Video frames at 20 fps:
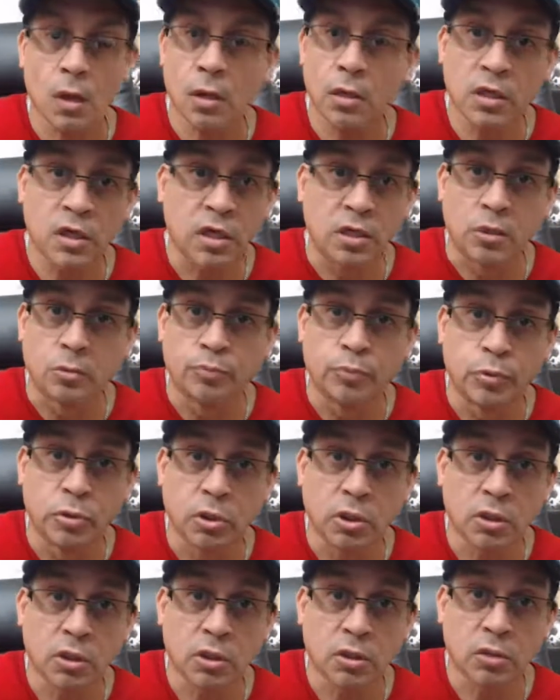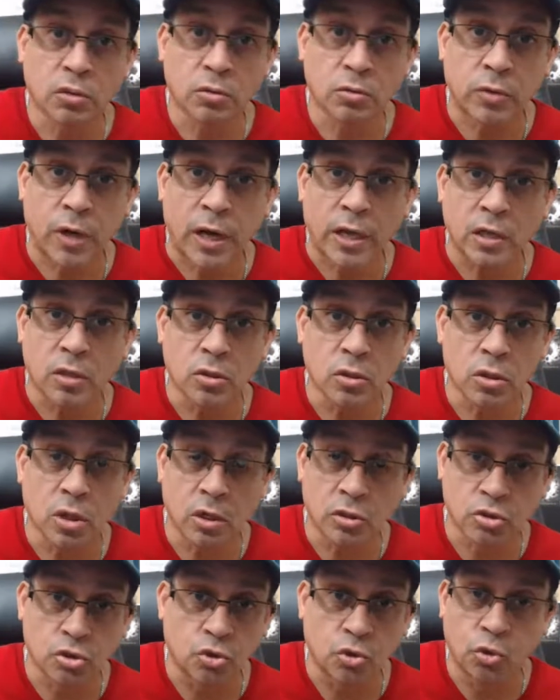get a book, right?
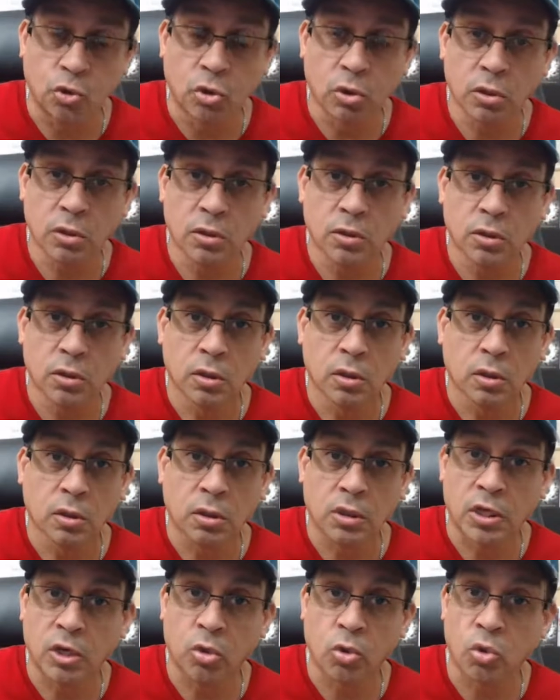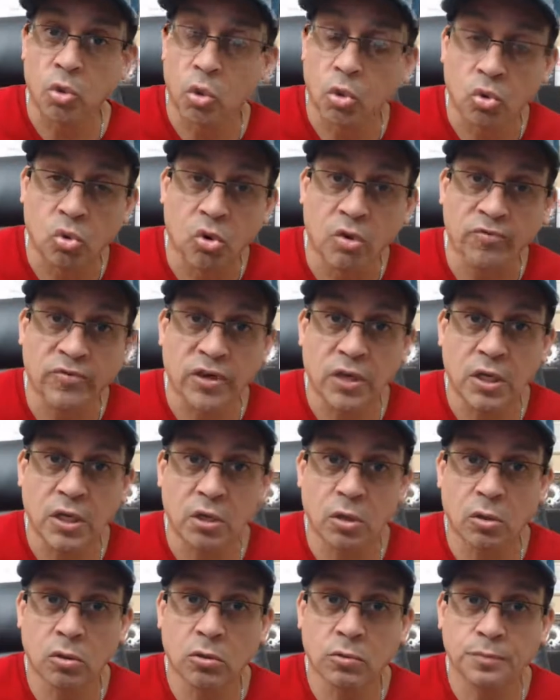A tool, go to a
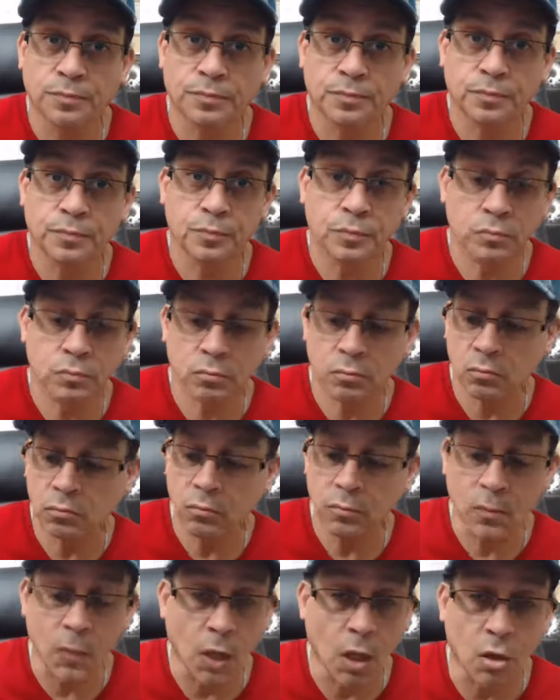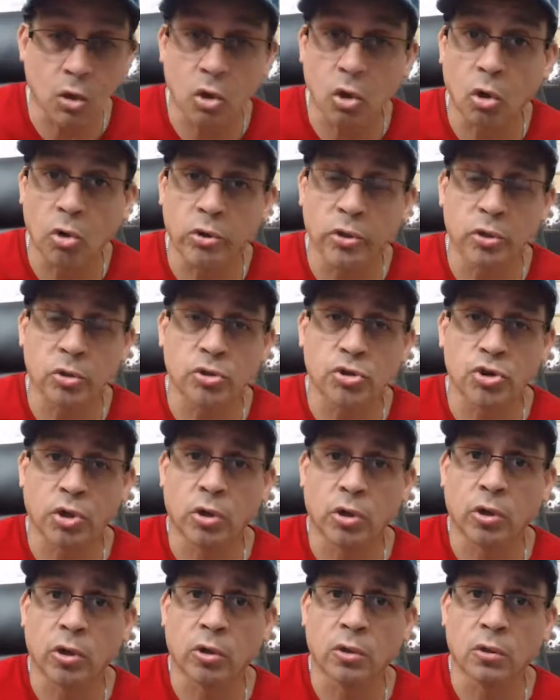video, go to your
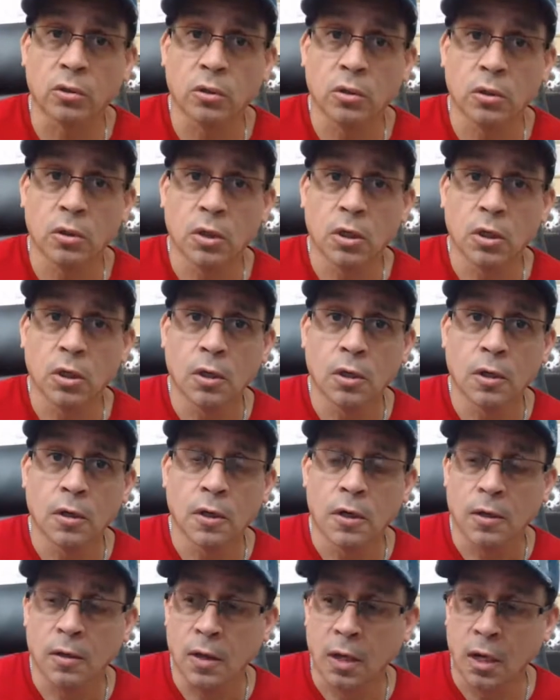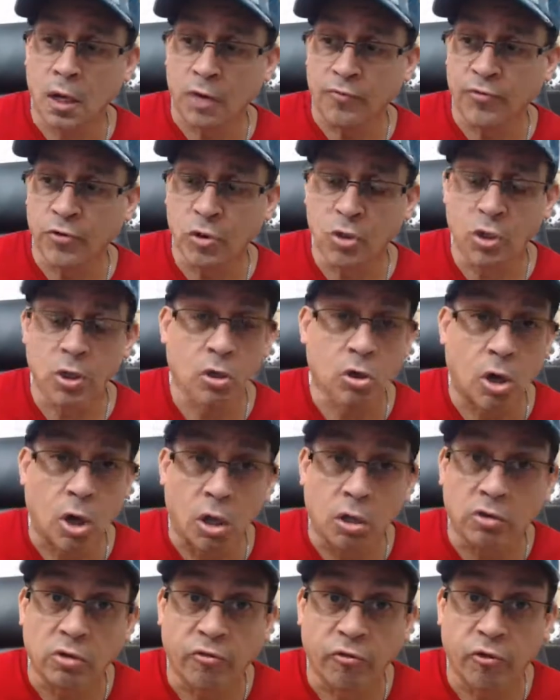journal. If you can
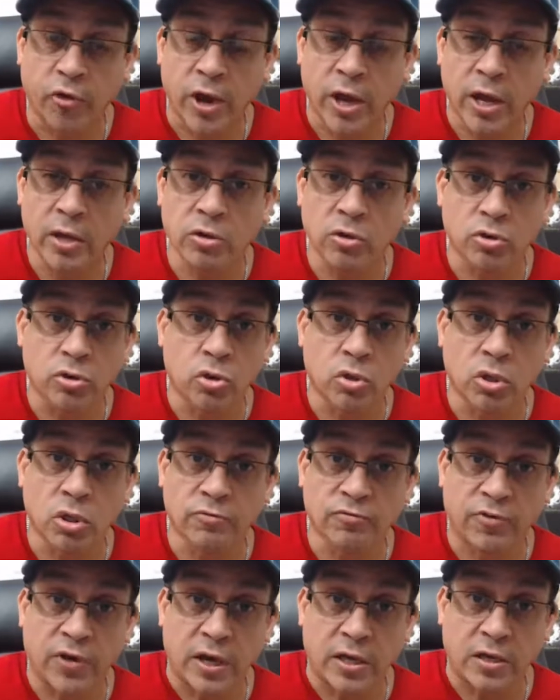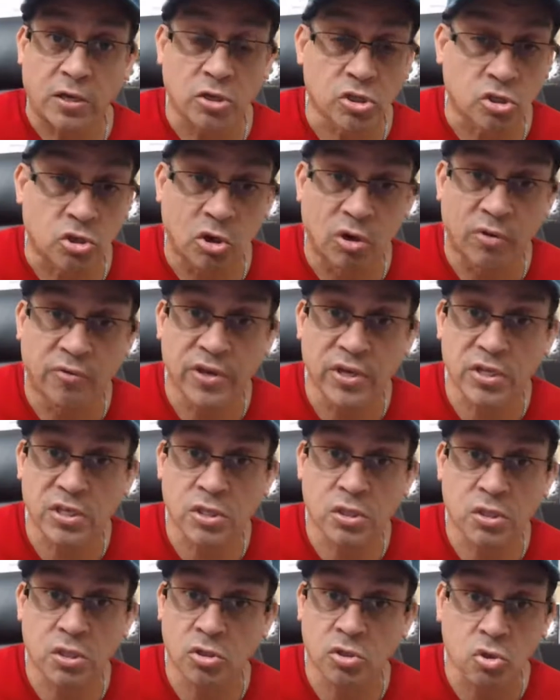call a friend or you can find a
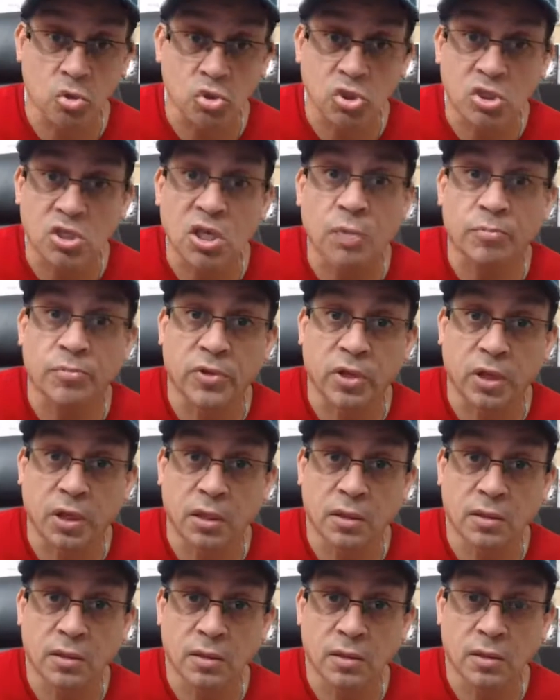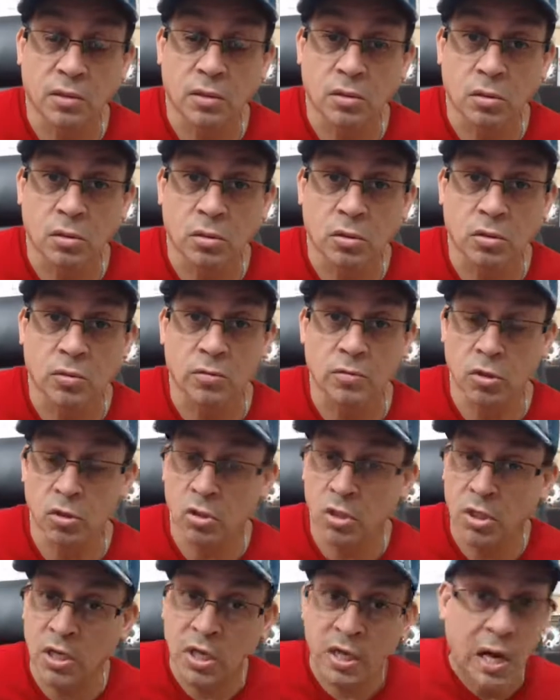service to do something,
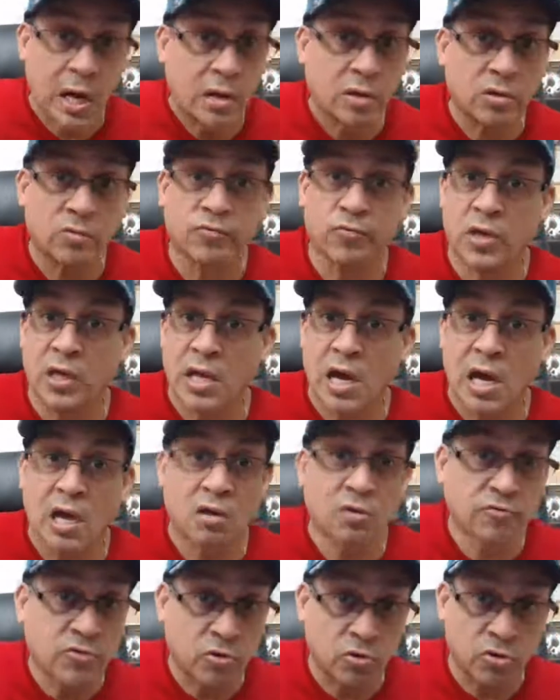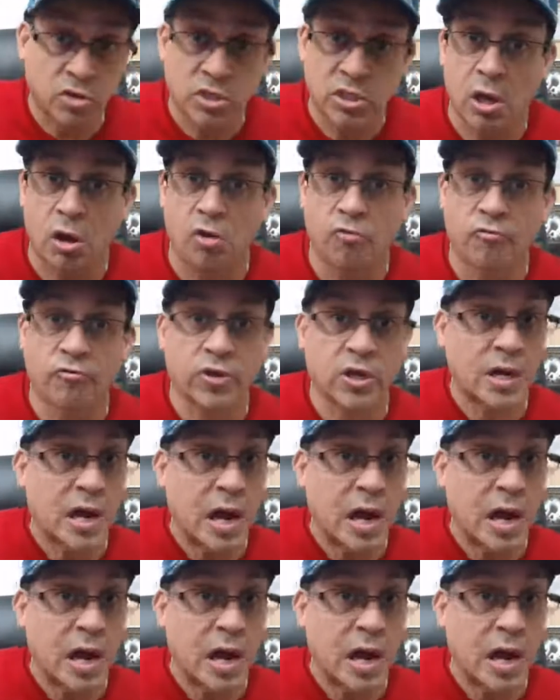get out of yourself,